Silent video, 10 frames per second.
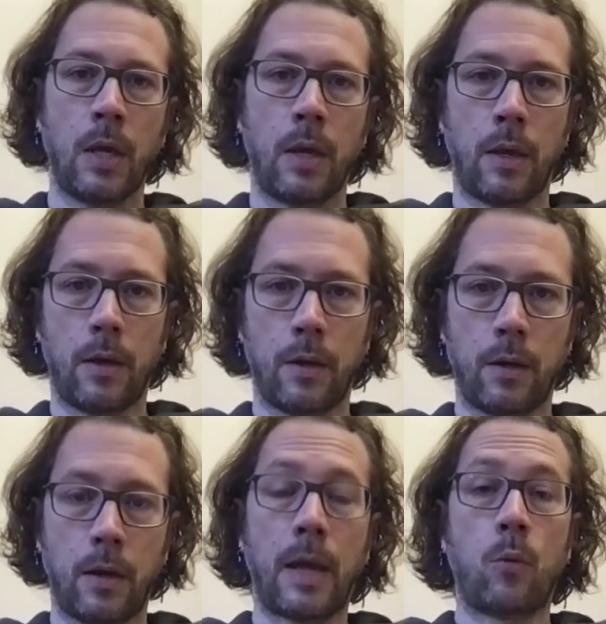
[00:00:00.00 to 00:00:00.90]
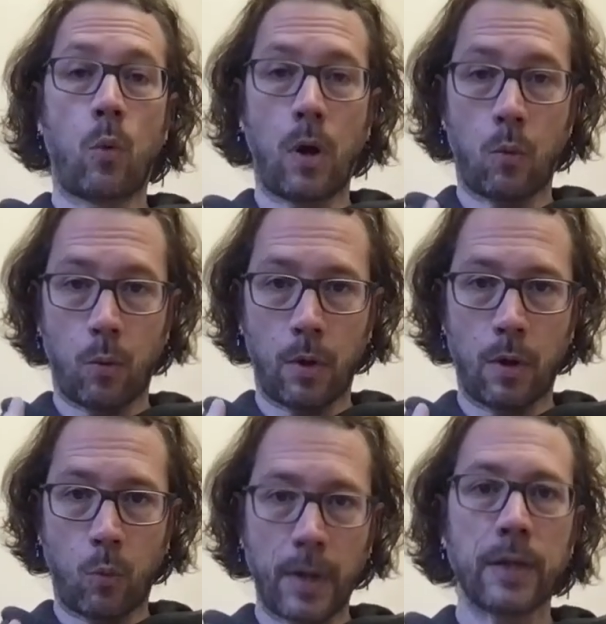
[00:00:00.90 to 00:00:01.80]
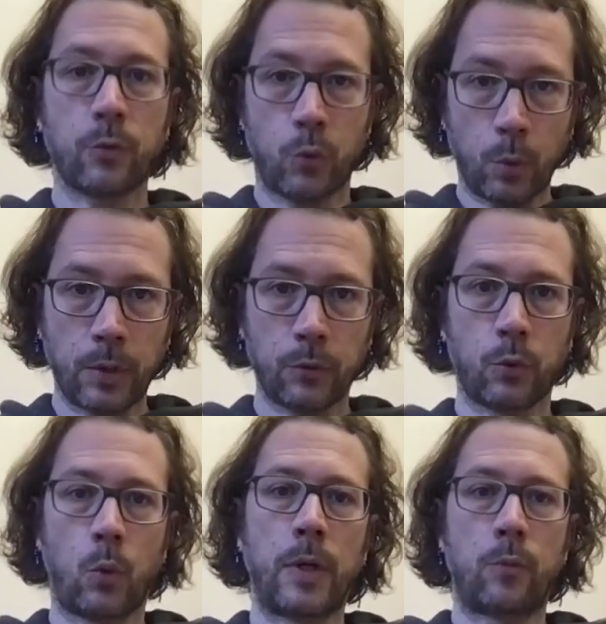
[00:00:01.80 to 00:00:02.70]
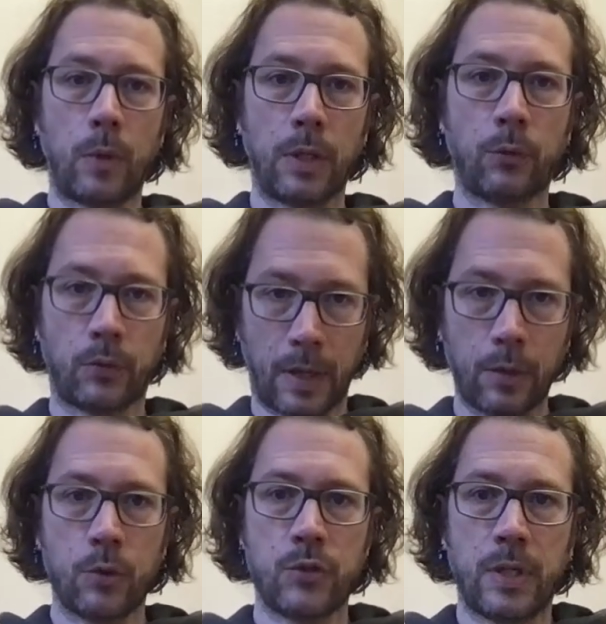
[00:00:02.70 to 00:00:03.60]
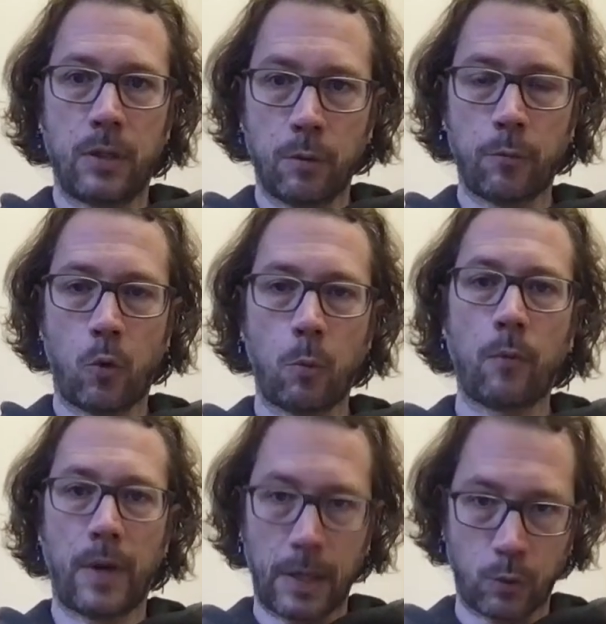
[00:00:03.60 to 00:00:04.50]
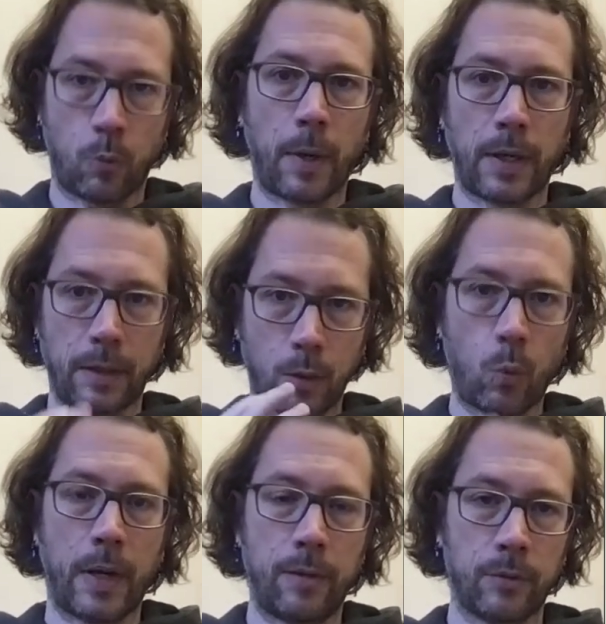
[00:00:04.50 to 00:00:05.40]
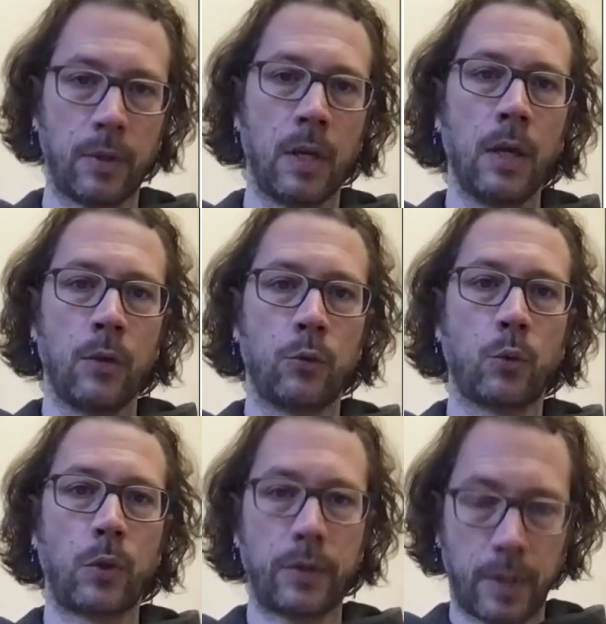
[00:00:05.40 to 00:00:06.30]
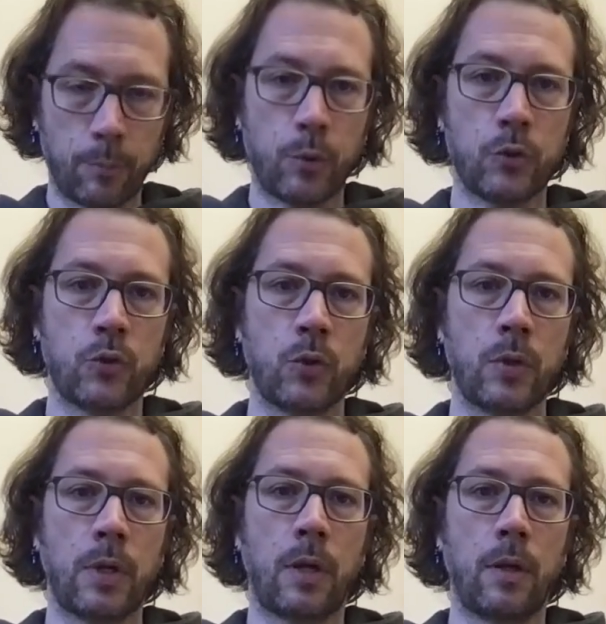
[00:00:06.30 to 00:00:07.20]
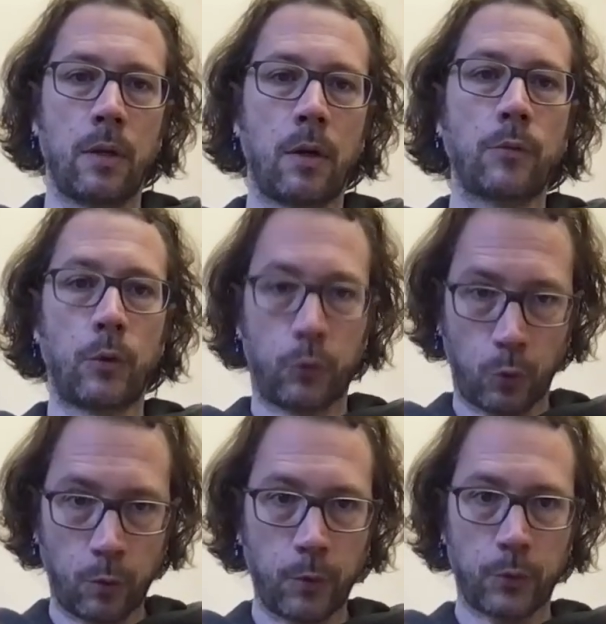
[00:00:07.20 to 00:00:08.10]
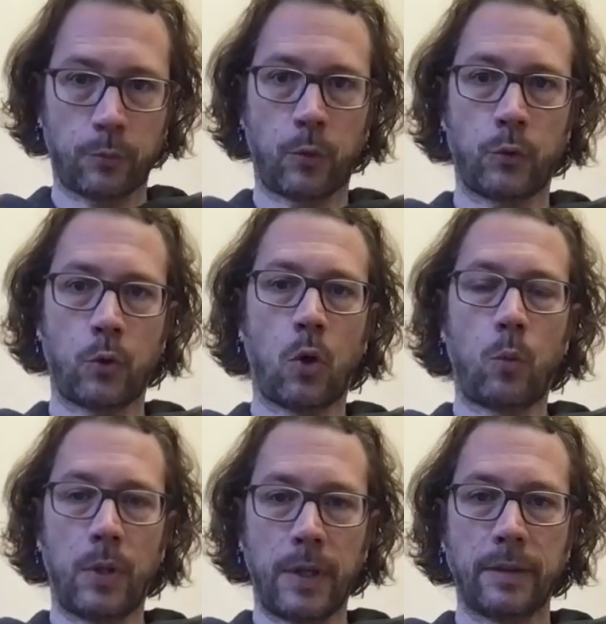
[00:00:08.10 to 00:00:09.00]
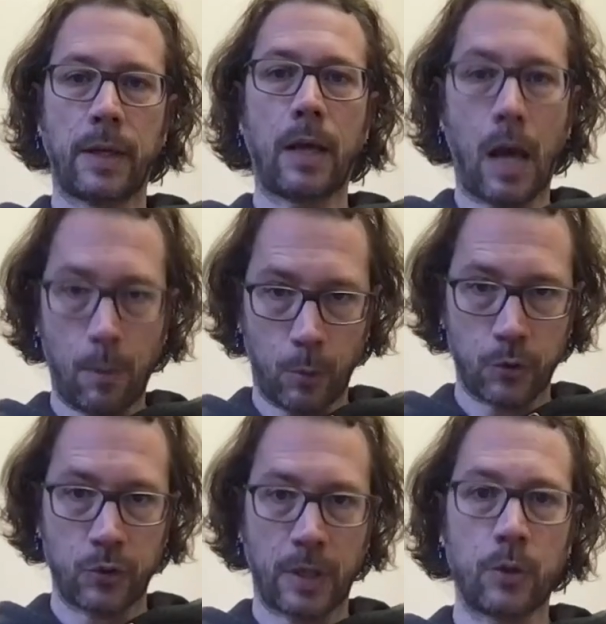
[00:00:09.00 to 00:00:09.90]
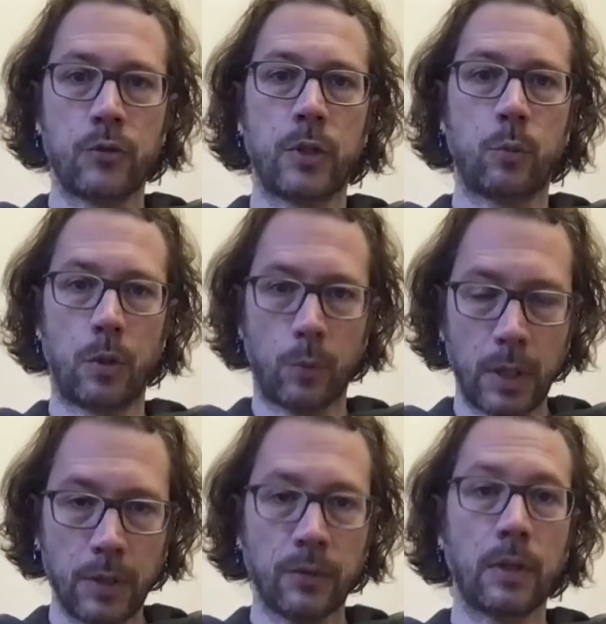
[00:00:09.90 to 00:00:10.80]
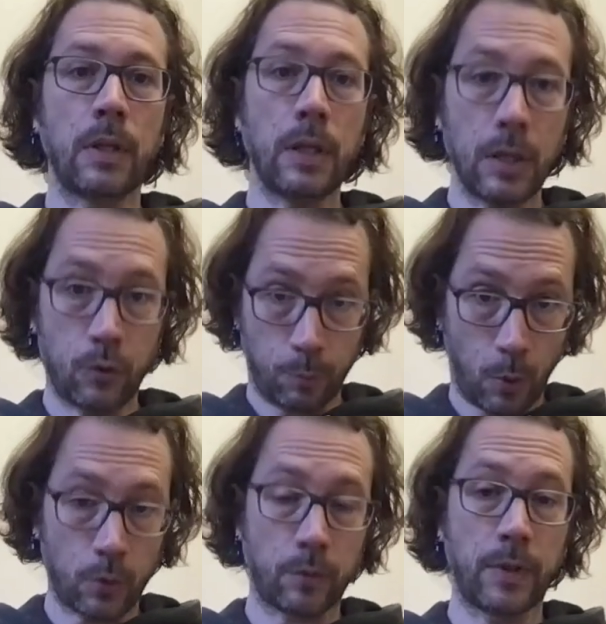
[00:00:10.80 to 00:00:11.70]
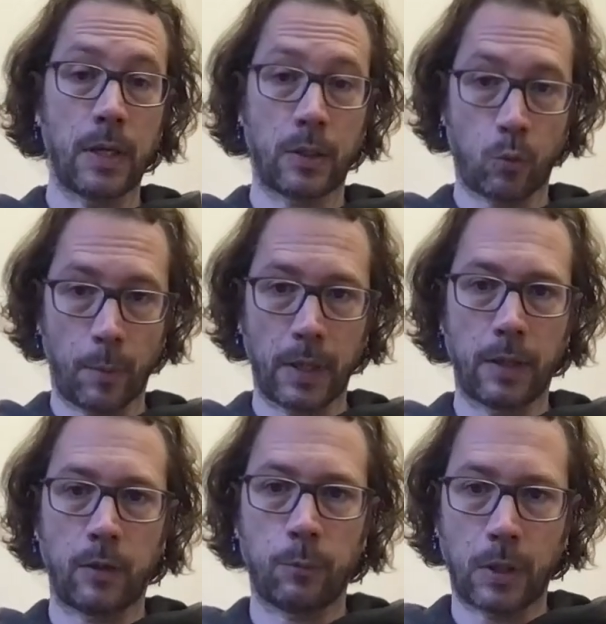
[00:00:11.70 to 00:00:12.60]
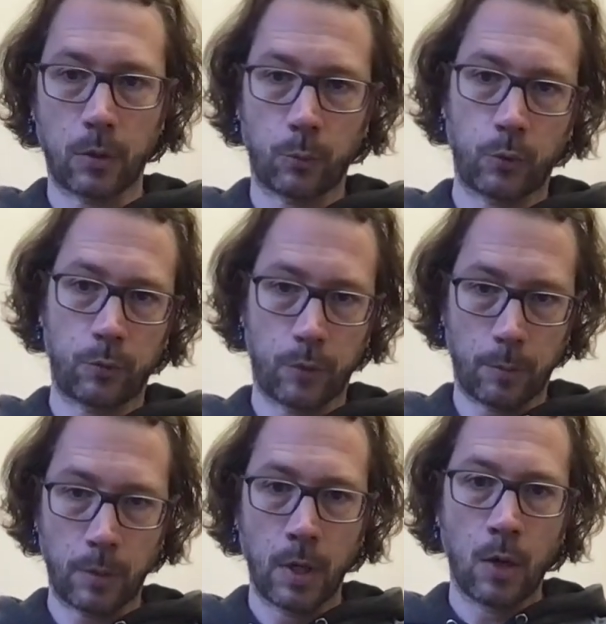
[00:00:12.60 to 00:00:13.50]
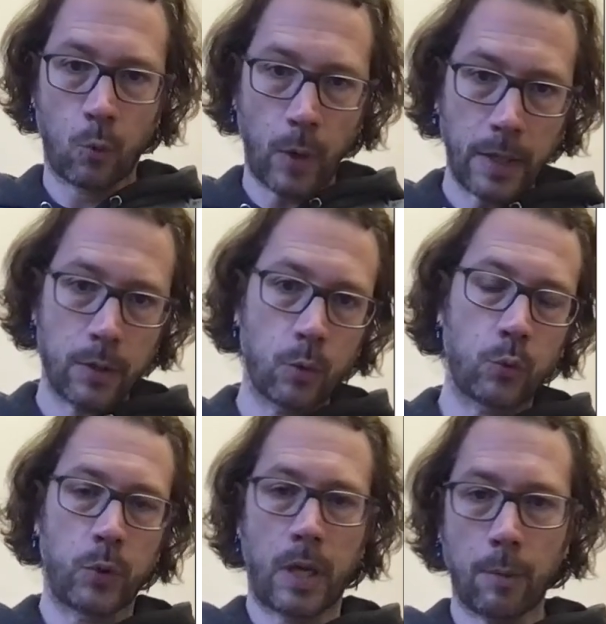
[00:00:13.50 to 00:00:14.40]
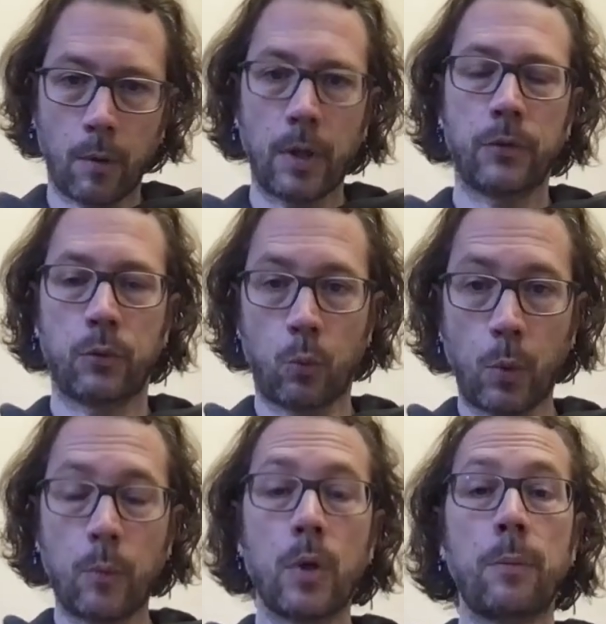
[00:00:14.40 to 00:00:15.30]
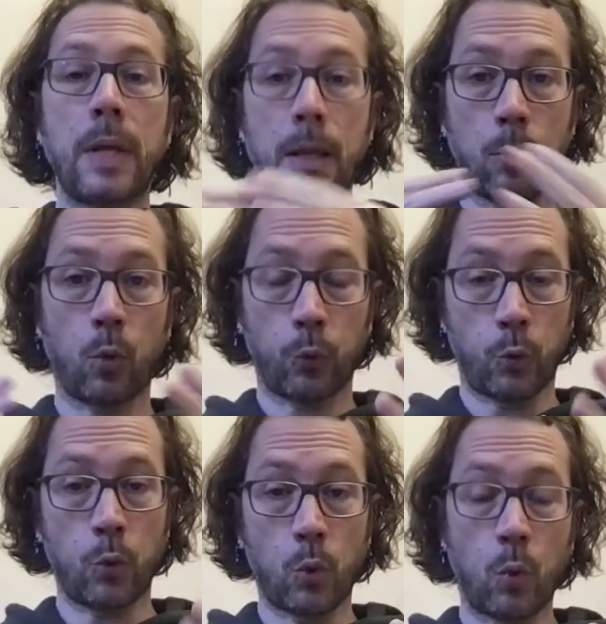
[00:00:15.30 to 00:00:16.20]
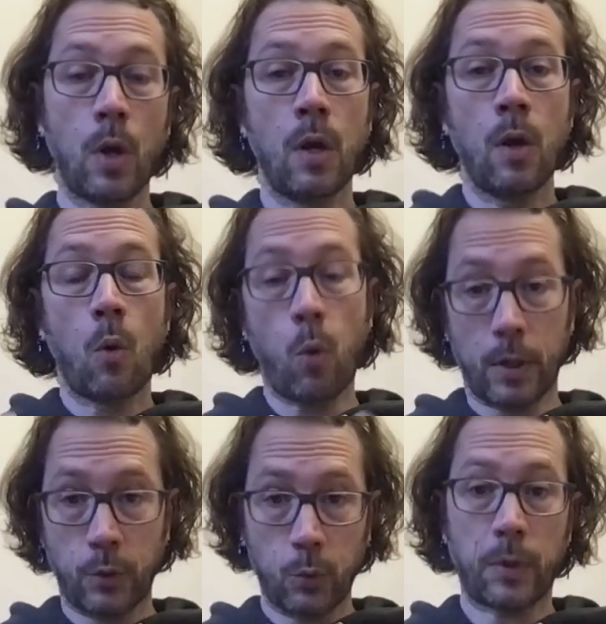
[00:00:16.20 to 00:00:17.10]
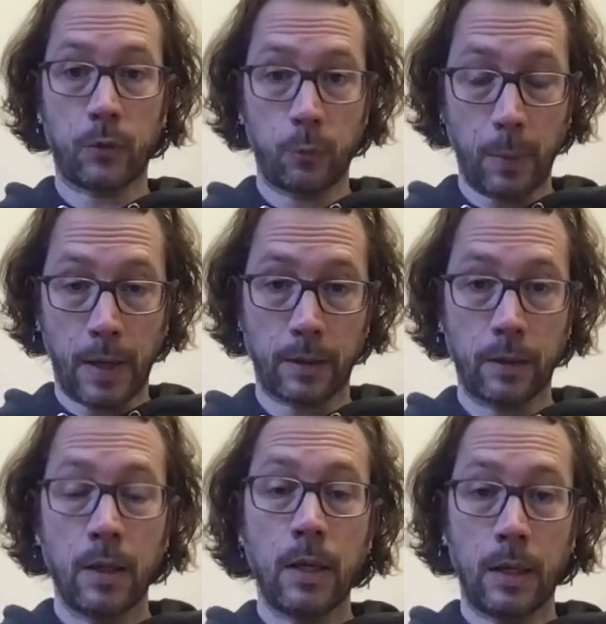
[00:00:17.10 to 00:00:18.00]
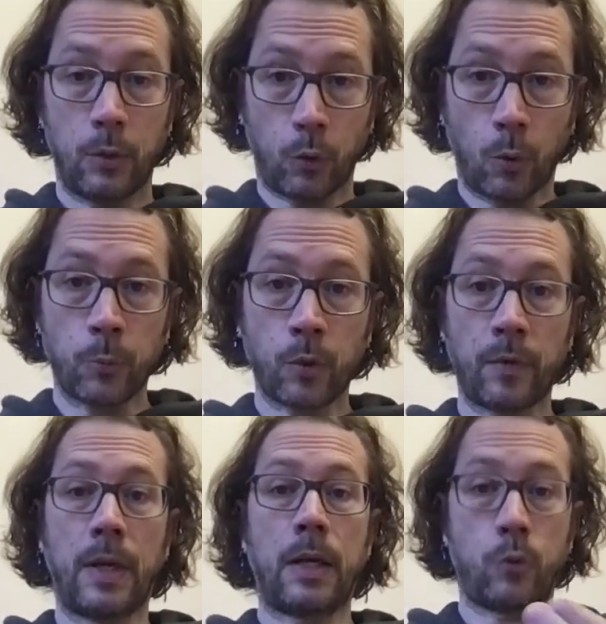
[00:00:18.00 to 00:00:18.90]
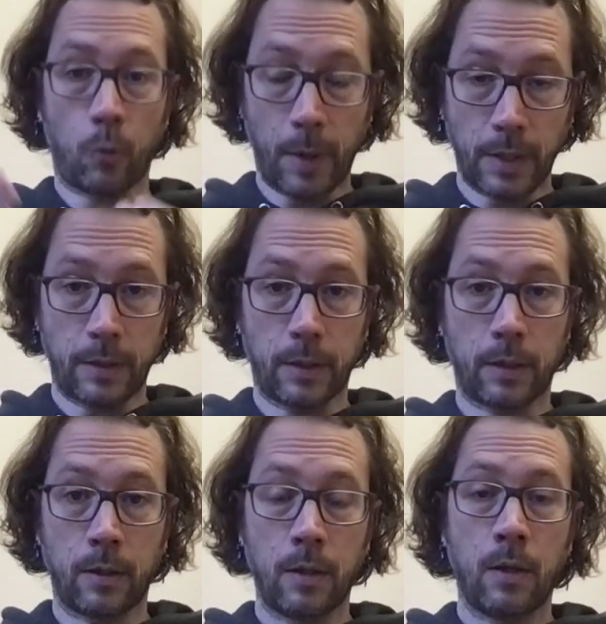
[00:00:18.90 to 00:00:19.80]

When it's doing so, it releases energy in the form of electromagnetic waves. So the temperature of the surface of the star will dictate how much energy it will release in each part of the electromagnetic spectrum. So from radio to gamma rays, so we will be able to know what to expect in terms of electromagnetic